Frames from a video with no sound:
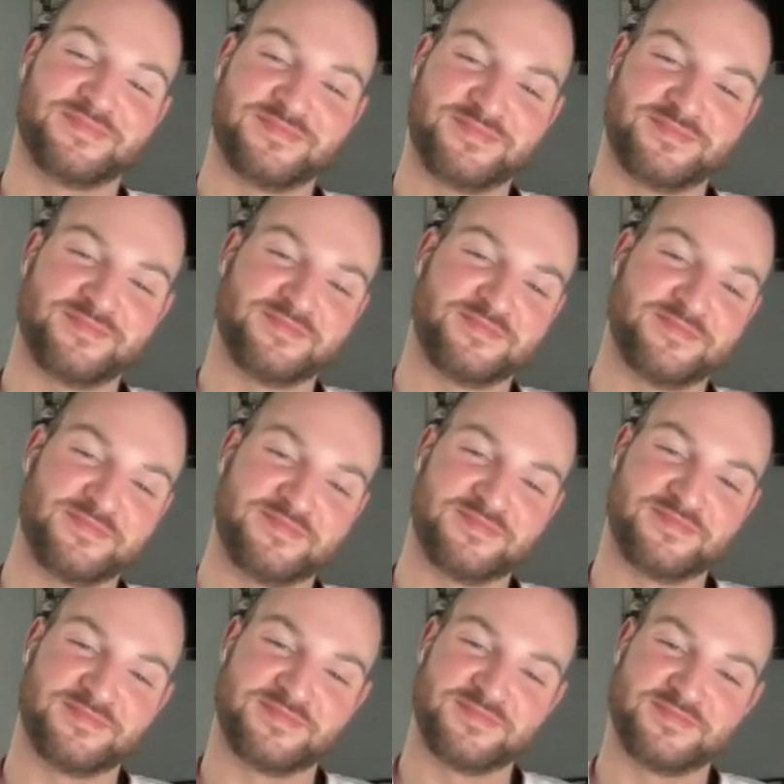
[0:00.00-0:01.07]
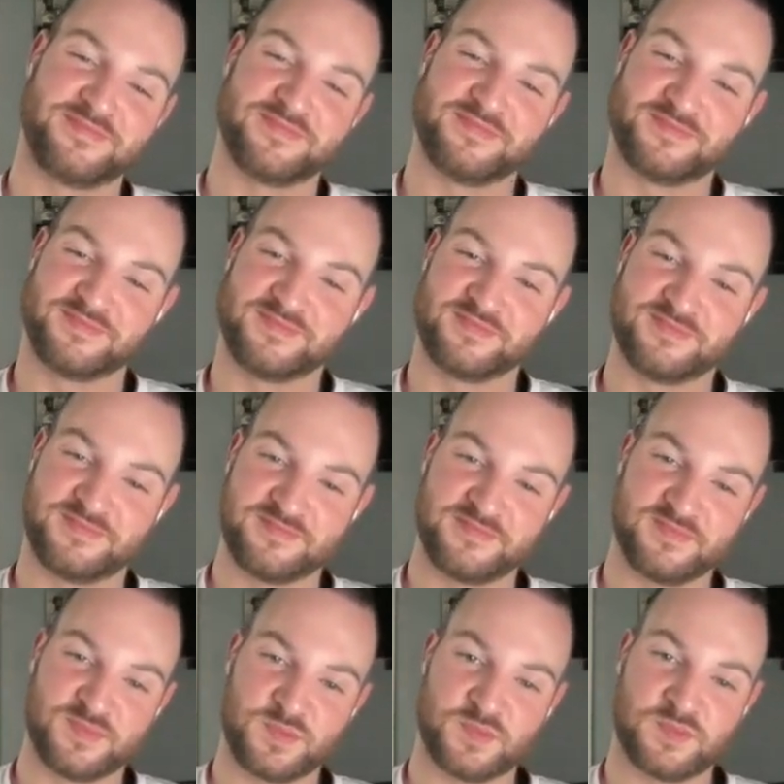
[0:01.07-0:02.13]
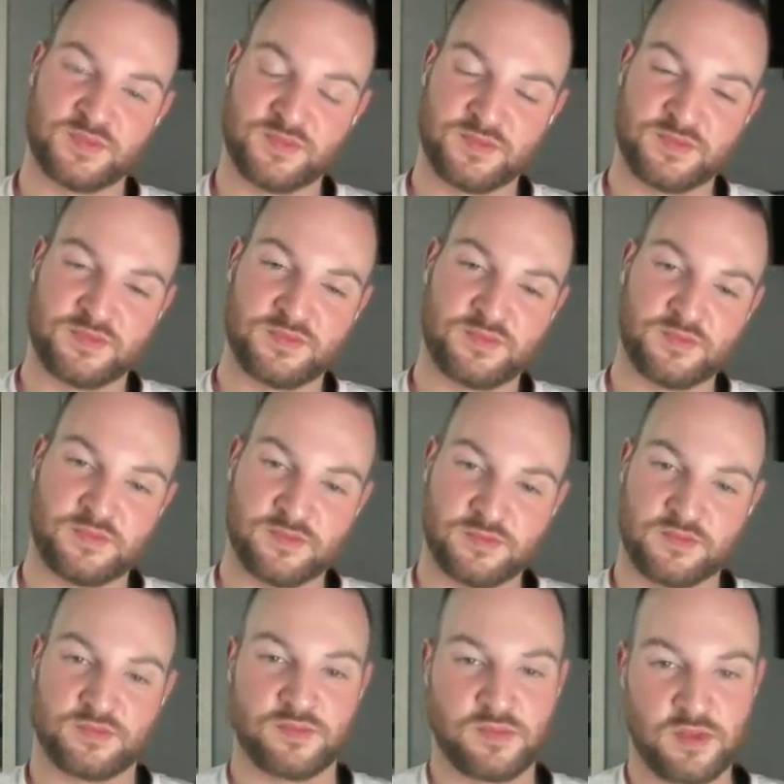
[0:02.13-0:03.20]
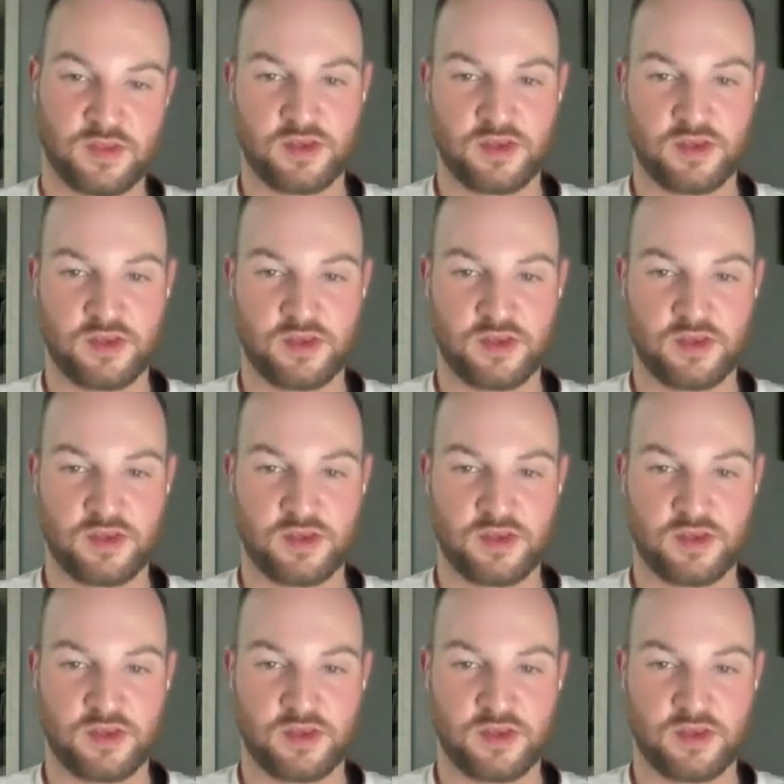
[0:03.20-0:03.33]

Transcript: The person shown says nothing.